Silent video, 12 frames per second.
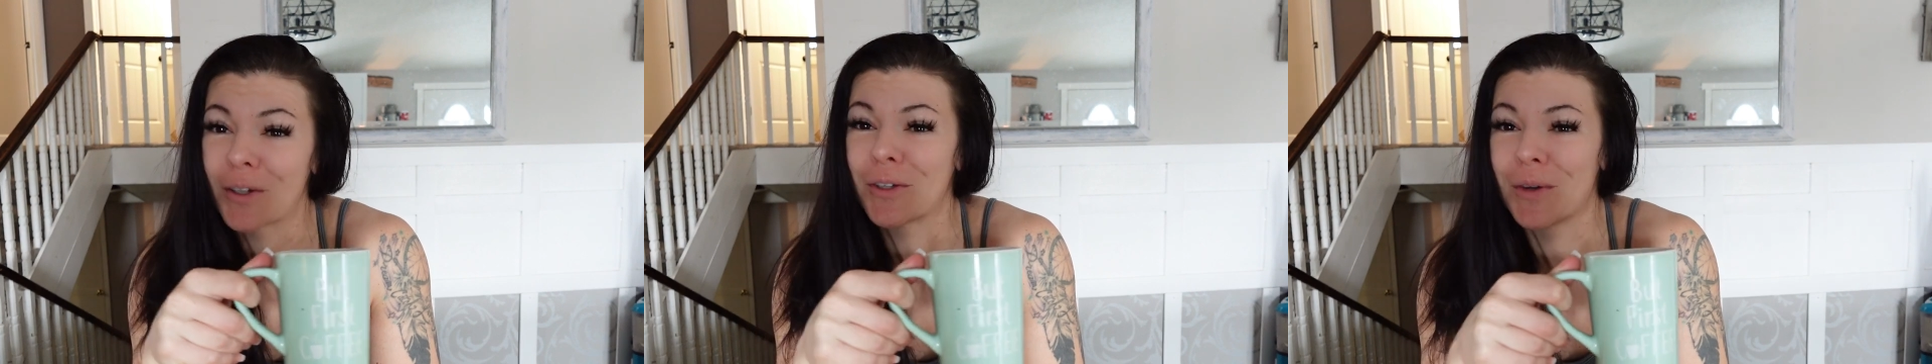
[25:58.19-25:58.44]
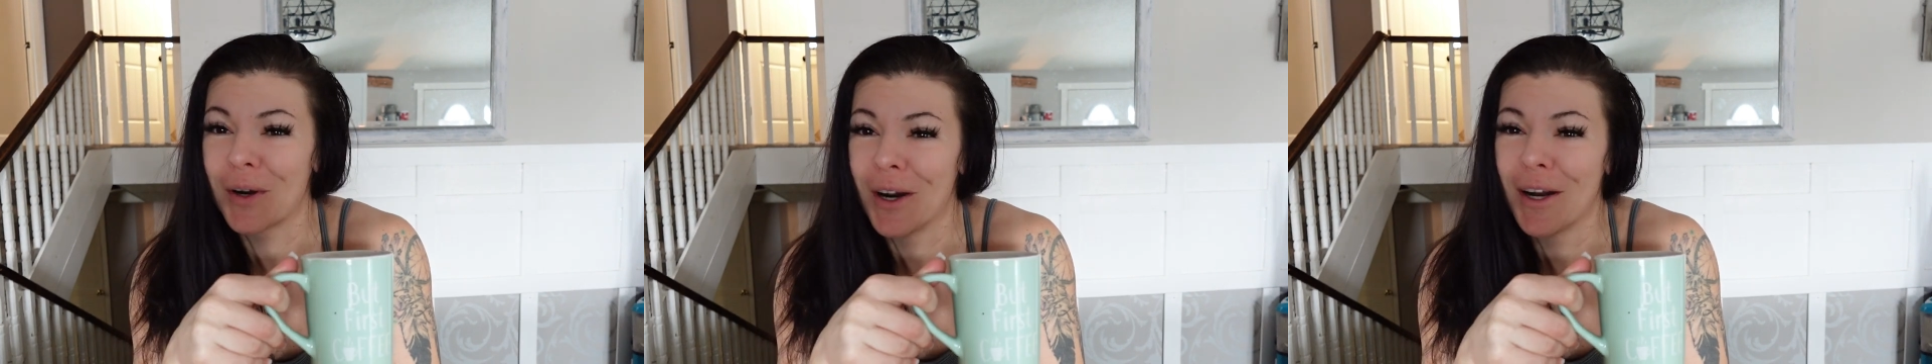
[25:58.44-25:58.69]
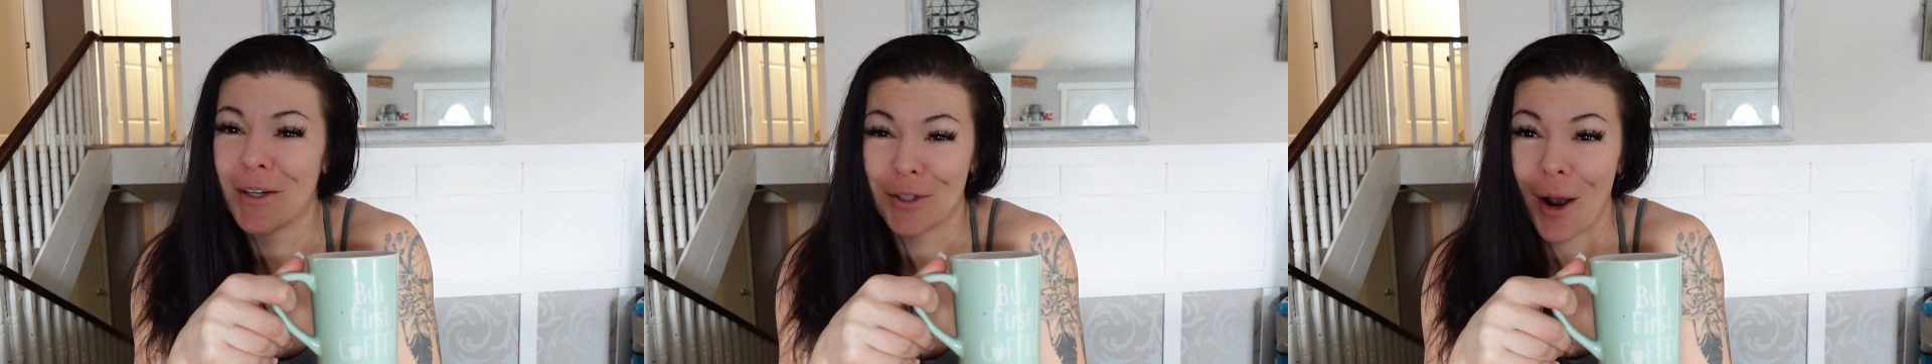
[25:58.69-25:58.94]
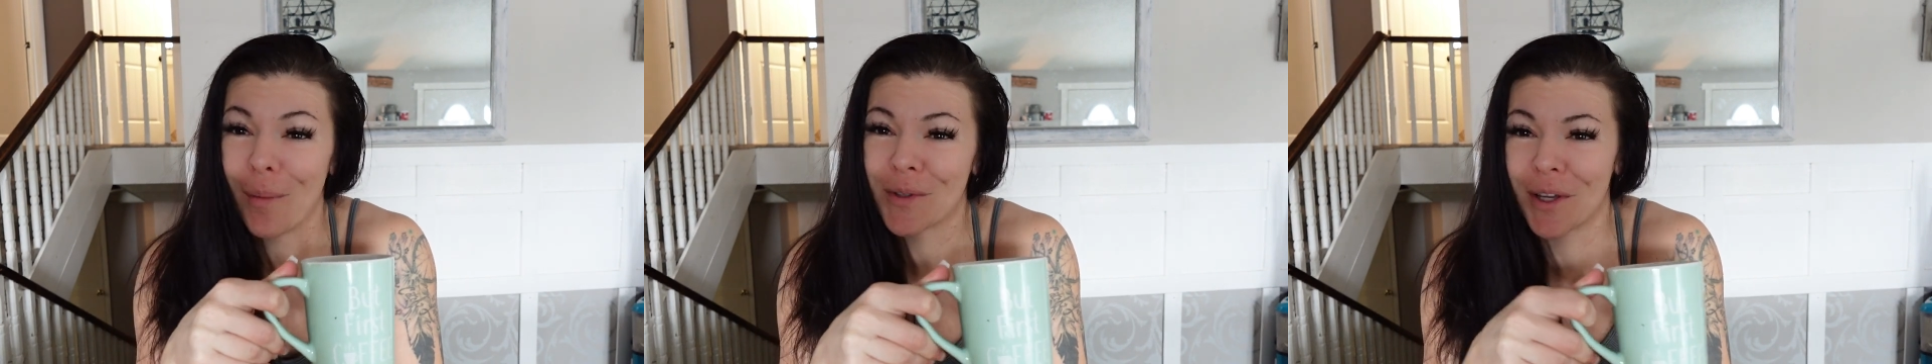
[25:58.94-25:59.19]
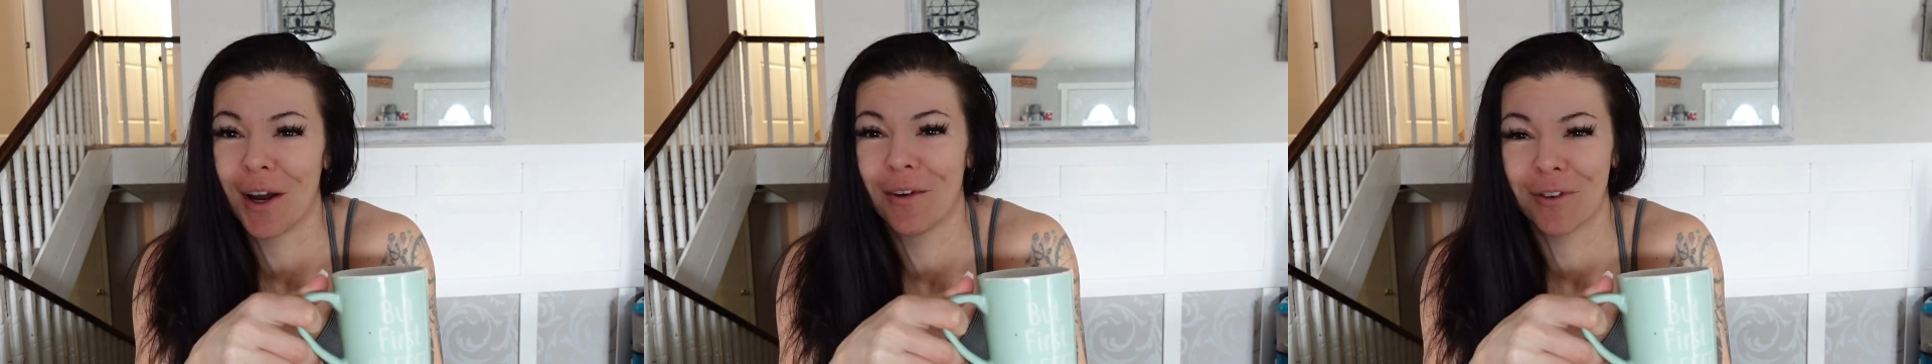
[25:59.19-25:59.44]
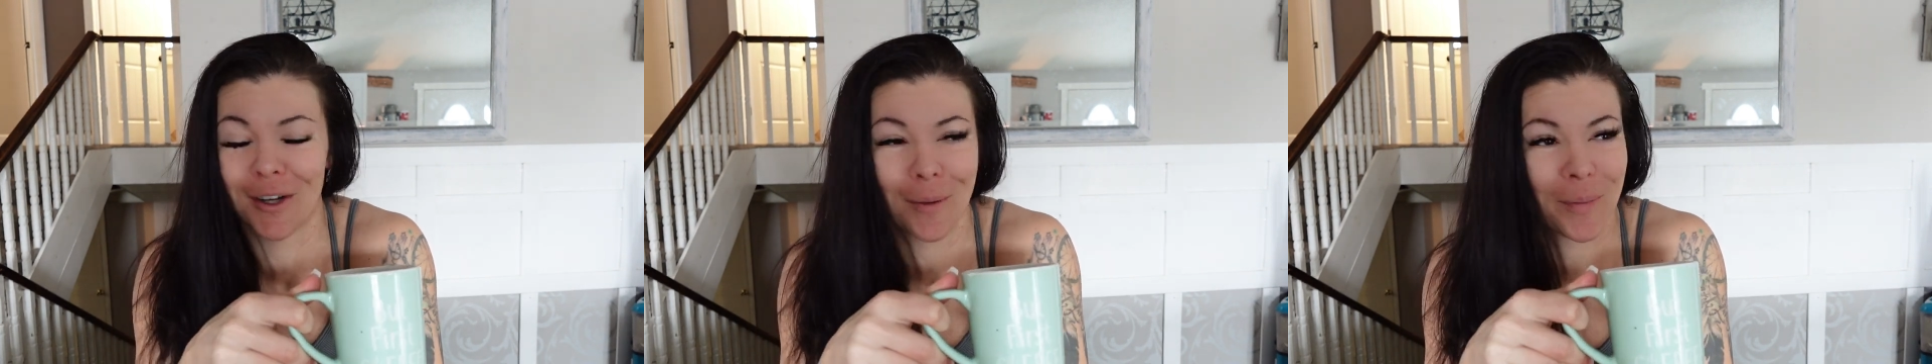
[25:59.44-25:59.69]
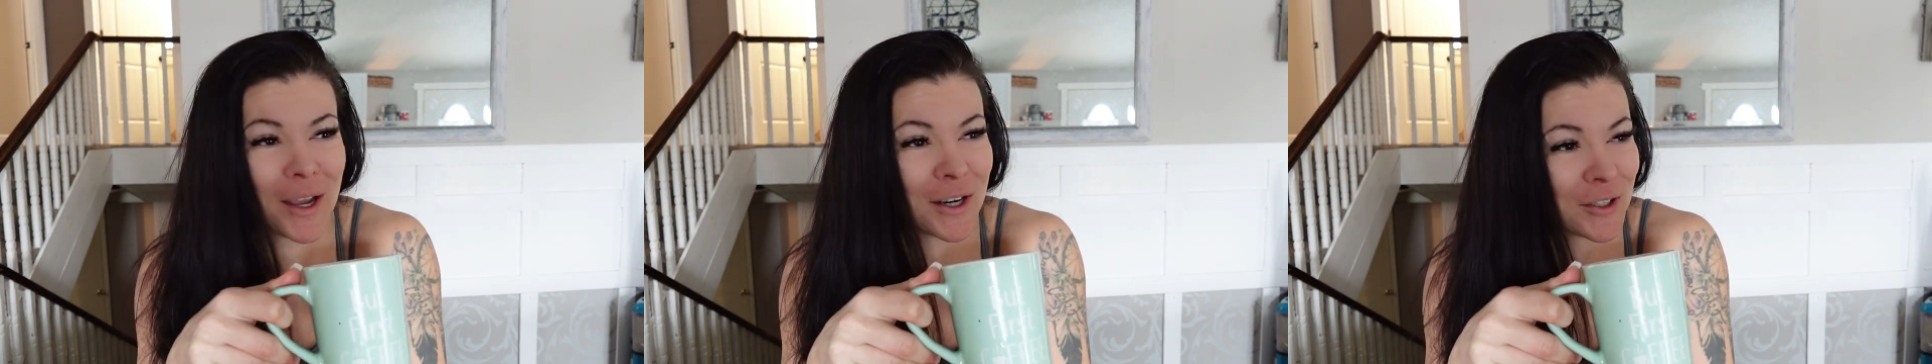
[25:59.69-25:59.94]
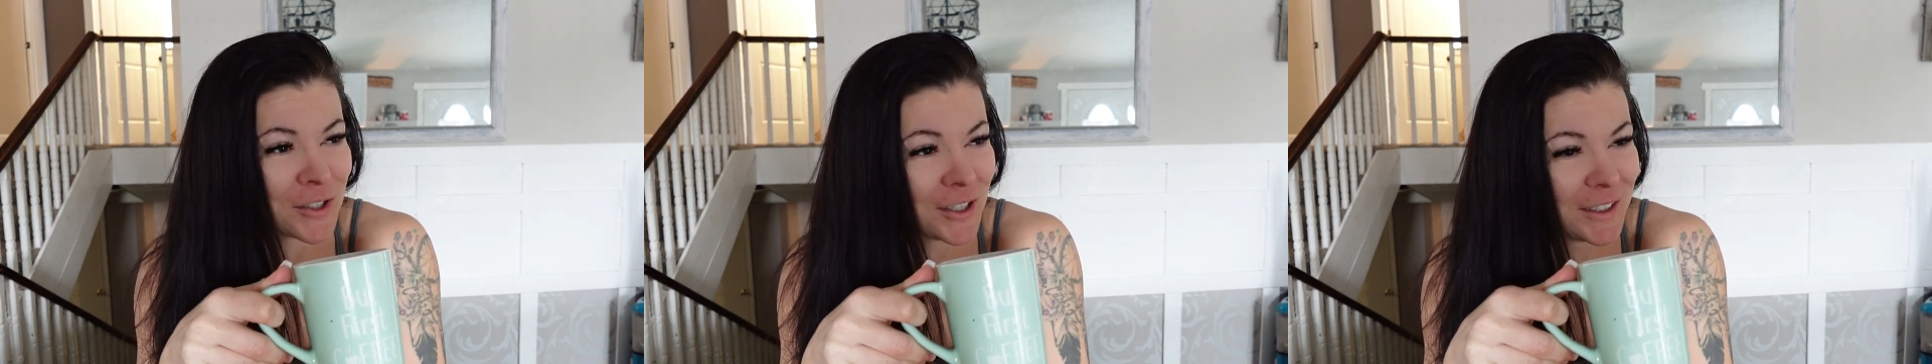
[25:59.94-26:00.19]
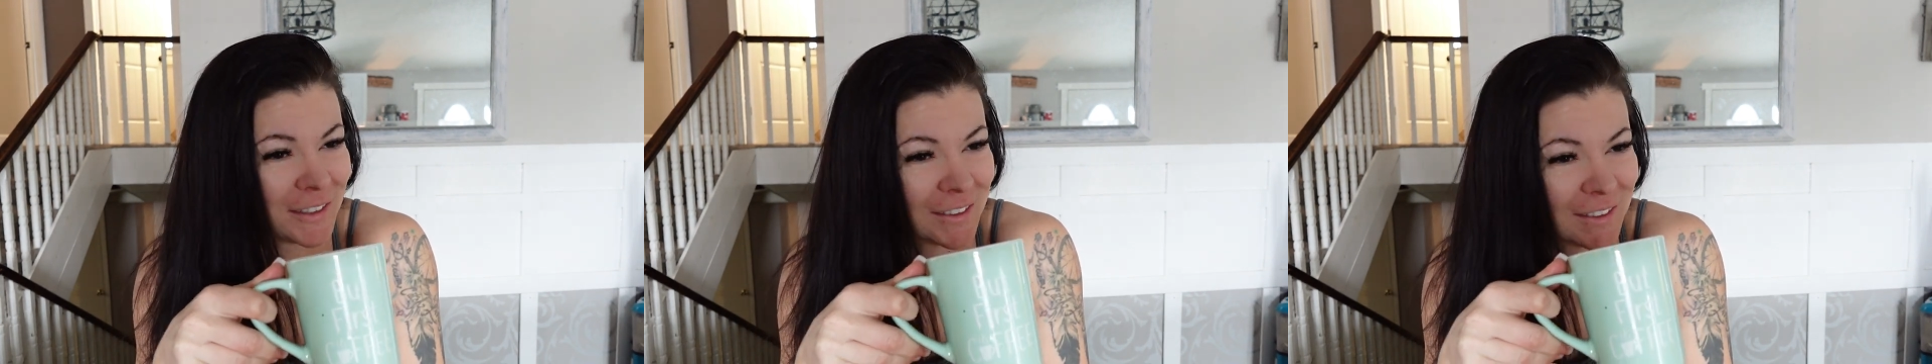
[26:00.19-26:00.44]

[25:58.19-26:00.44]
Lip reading: store, drops it off in our pantry.